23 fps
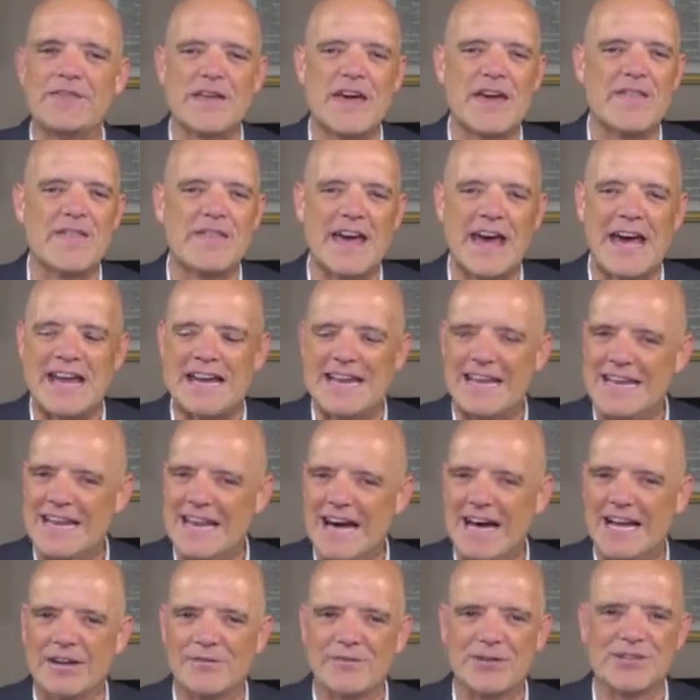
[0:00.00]
and that
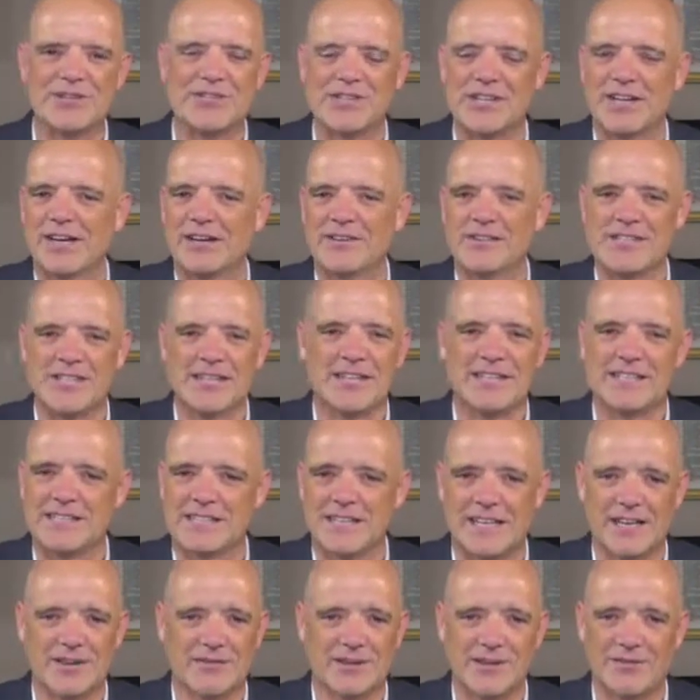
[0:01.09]
not of yourselves; it is the
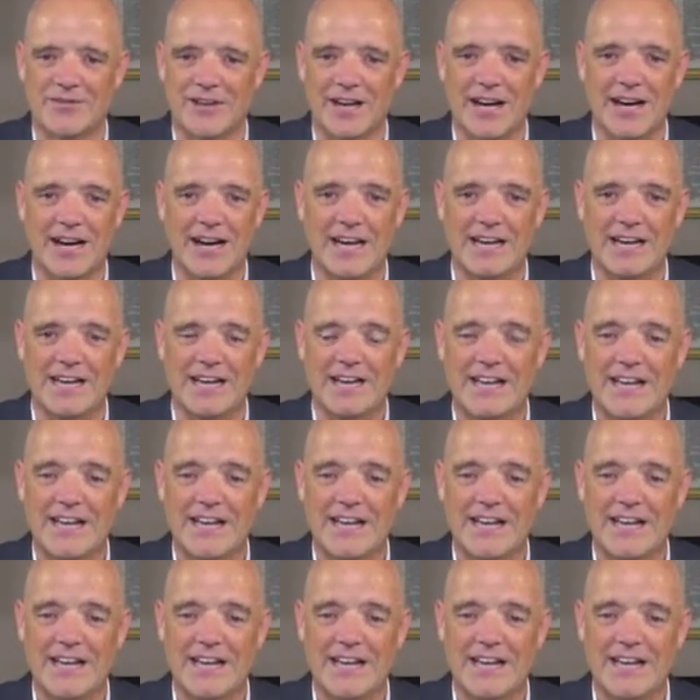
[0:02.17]
gift of God.